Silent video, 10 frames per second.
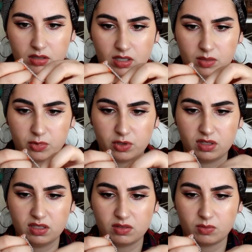Can I put
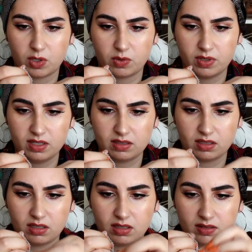this on my wrist?
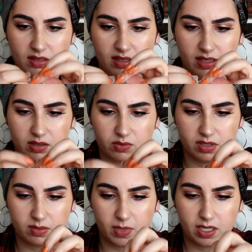Is it like a
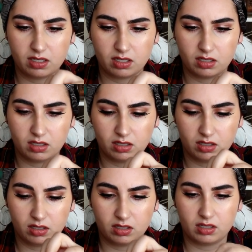wristband?
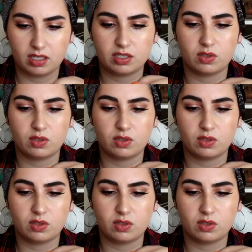I